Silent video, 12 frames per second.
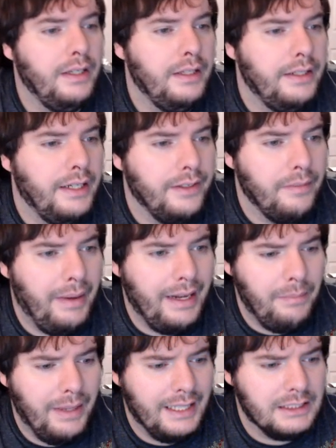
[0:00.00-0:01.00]
Now, the mana
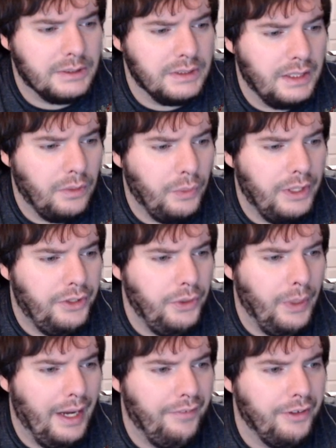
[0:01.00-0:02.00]
base, we do
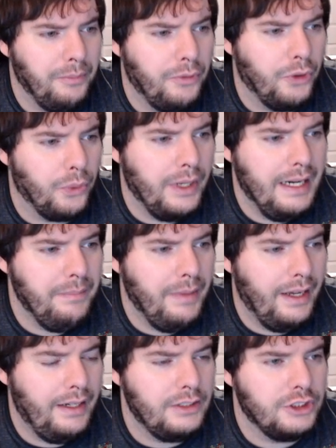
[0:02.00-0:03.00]
have some green
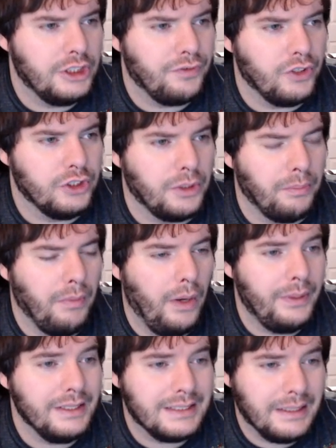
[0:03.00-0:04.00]
mana just for
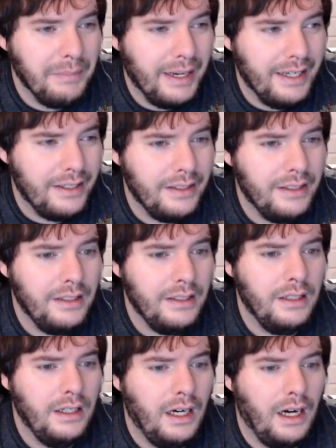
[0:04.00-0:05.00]
Dramoka's command.
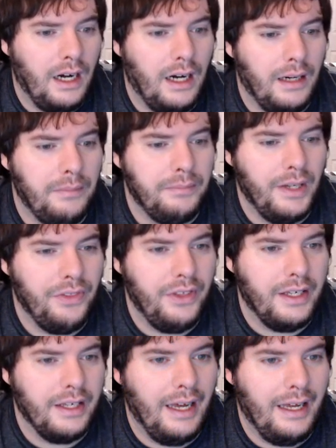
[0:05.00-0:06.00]

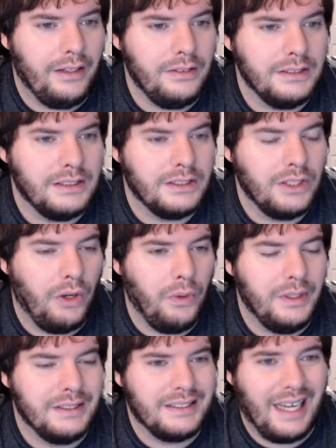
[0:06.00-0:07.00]
Nothing else, so
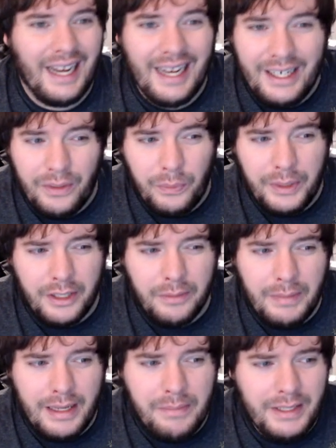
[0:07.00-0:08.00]
it's kind of weird.
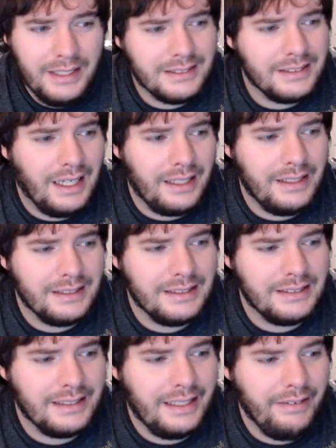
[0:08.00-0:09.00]
Maybe it's not
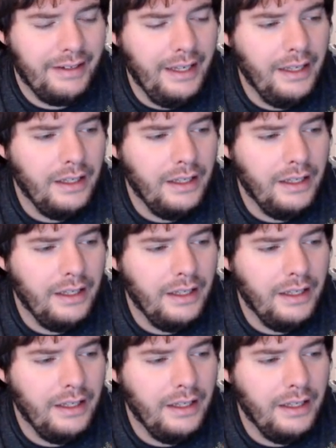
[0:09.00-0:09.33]
necessary,